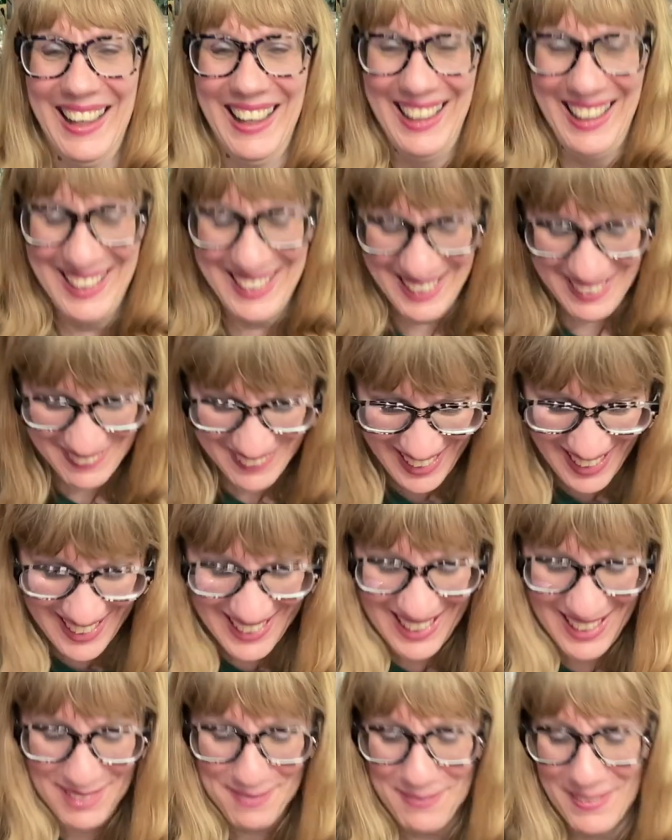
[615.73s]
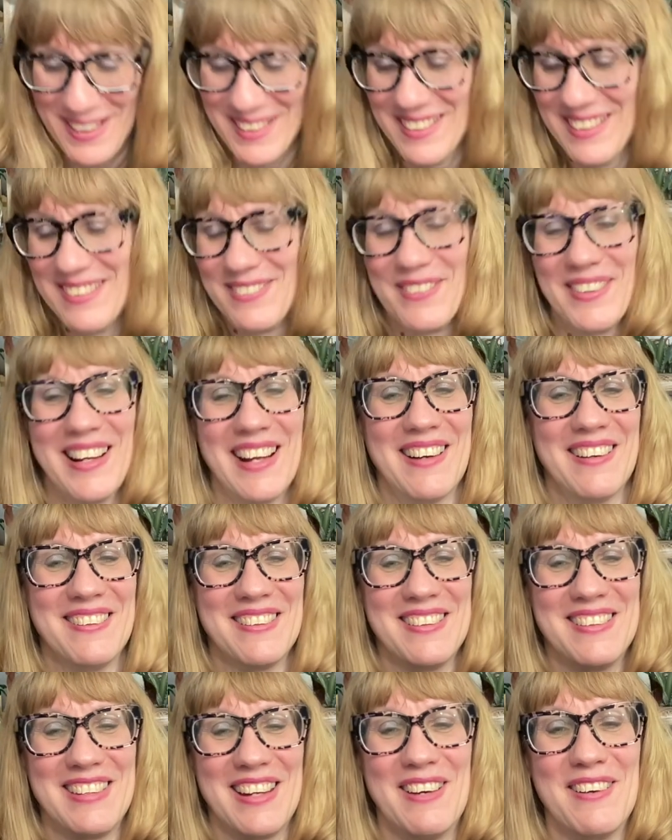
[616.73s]
Anyway, I kind of brought this one out as
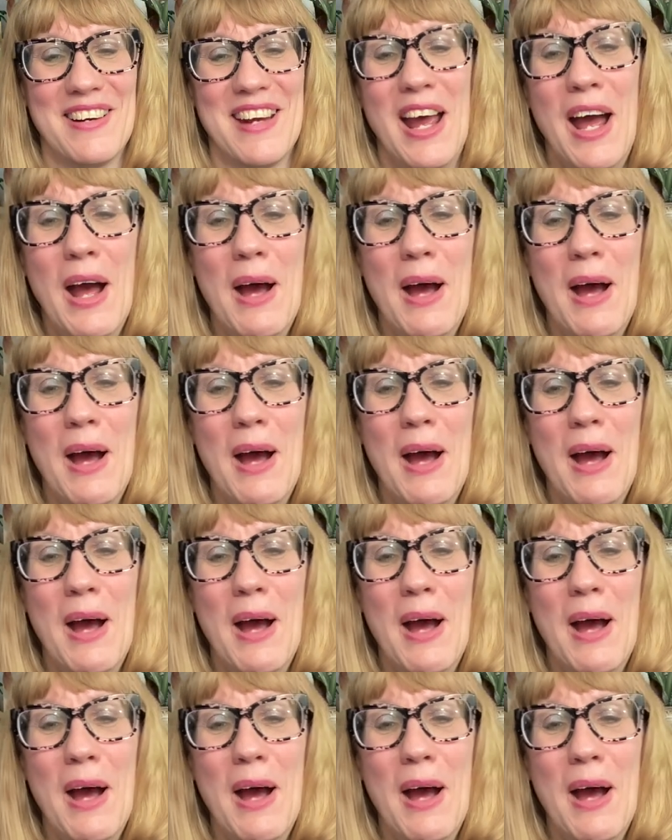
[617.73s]
a joke.